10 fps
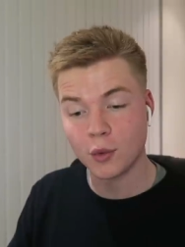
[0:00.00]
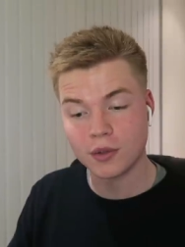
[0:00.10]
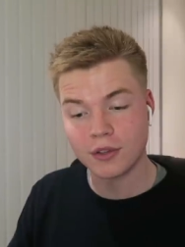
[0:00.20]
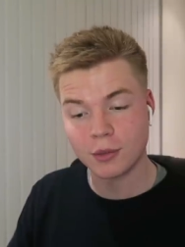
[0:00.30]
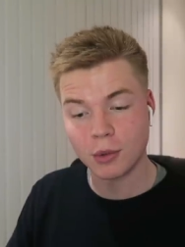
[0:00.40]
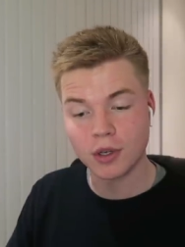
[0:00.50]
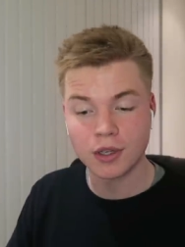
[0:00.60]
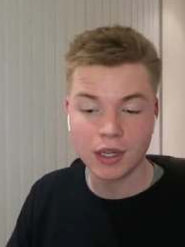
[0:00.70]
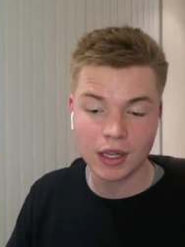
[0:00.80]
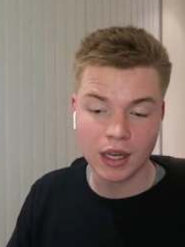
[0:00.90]
40 to
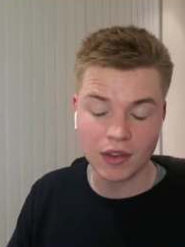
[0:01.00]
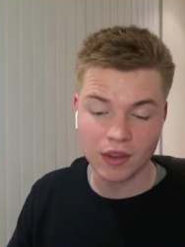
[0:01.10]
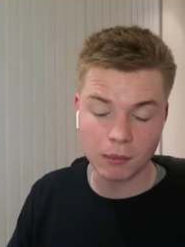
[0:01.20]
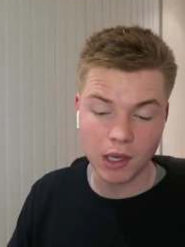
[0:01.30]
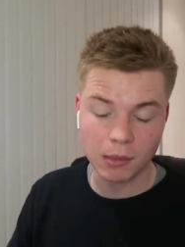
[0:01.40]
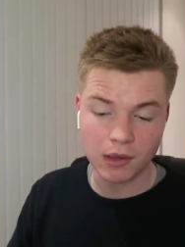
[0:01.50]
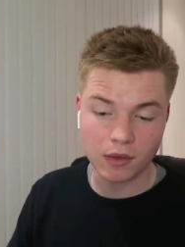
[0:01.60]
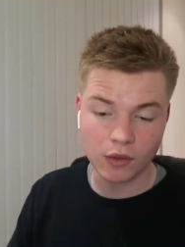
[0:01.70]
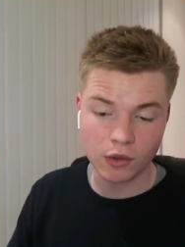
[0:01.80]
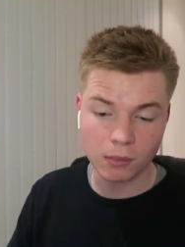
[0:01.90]
1. I think might be
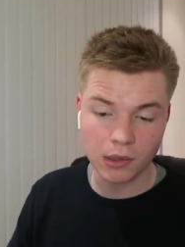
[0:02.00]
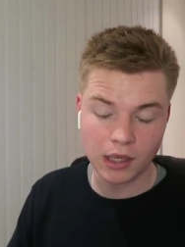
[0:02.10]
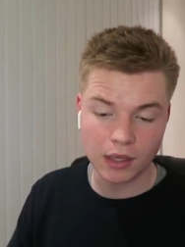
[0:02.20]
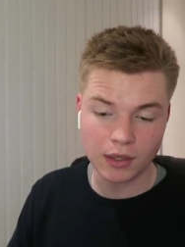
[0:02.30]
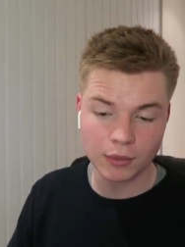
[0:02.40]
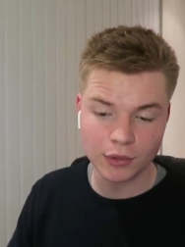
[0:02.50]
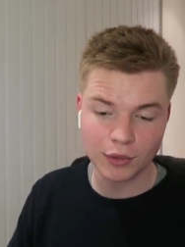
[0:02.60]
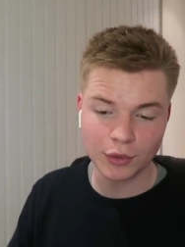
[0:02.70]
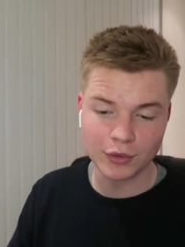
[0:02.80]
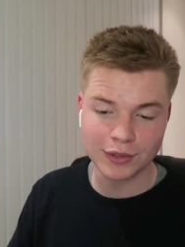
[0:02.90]
too big.
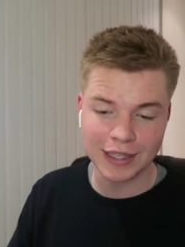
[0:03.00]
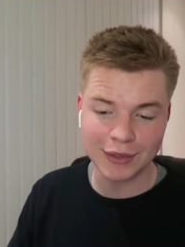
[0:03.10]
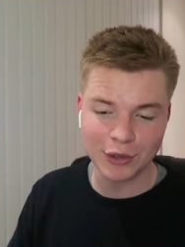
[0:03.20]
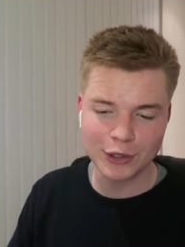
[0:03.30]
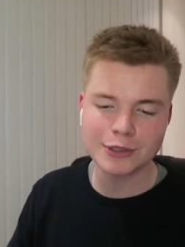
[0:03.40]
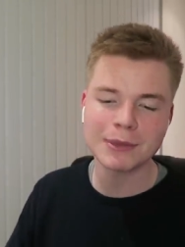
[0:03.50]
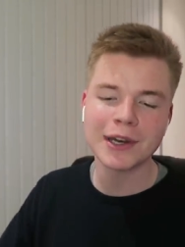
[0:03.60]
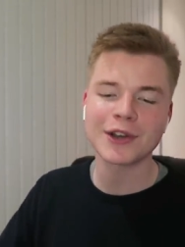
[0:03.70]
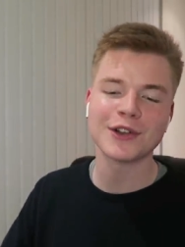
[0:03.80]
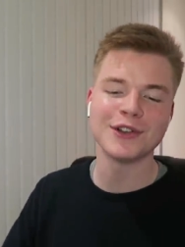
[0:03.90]
What's your thoughts on that? You've got a
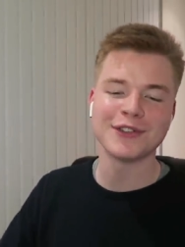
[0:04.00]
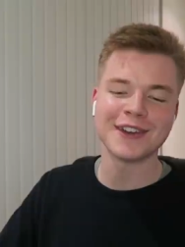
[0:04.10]
smirk on your